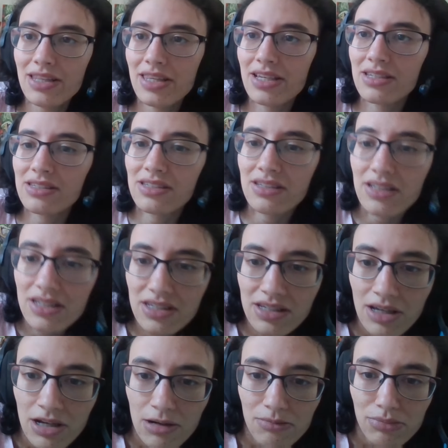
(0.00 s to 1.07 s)
It's
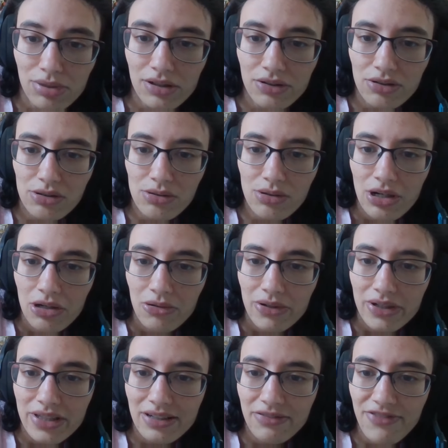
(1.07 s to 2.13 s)
blue
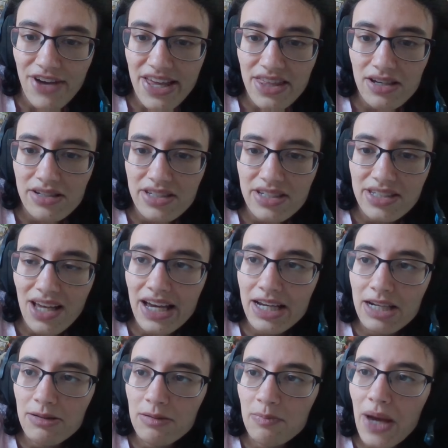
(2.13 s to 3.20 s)
with a feather
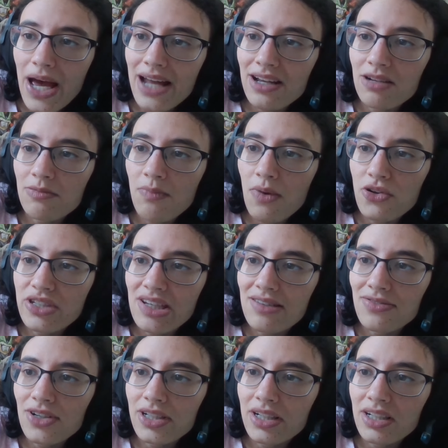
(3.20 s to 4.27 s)
design pattern
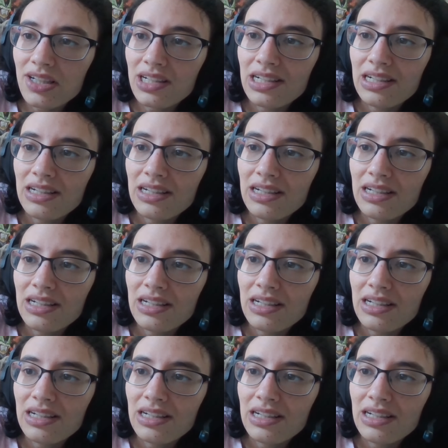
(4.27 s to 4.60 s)
motif on it.